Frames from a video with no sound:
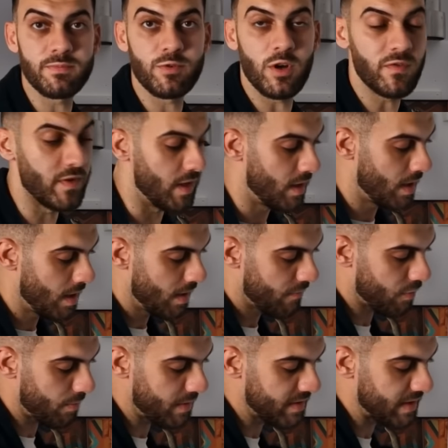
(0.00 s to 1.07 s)
profit
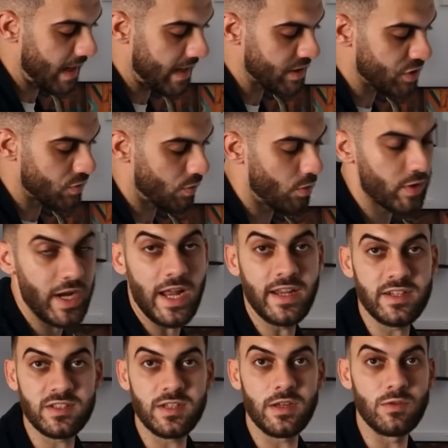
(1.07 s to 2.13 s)
from this extra
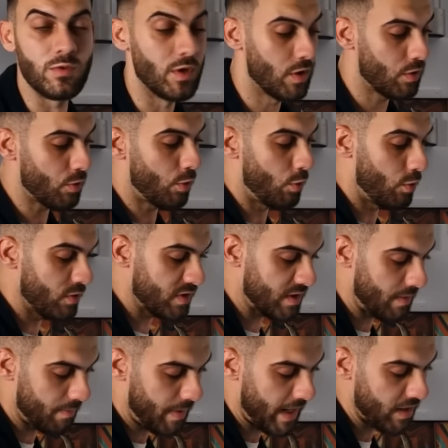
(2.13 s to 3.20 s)
organic sale caused
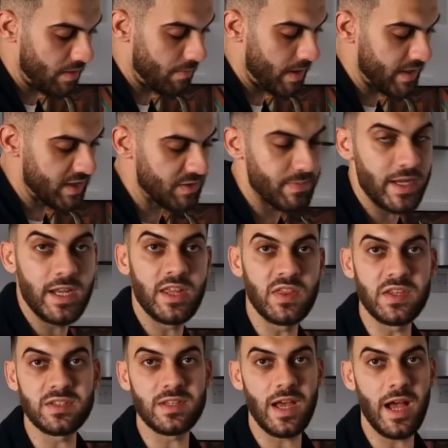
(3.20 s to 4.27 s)
by the money spent in
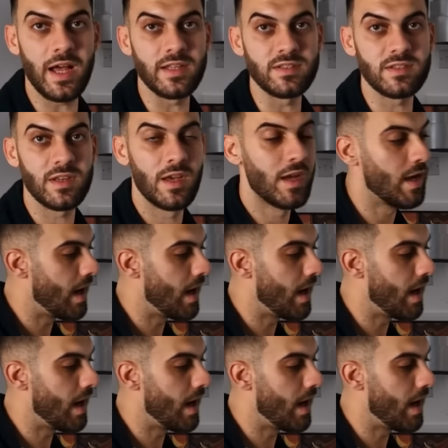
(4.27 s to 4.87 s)
this ads.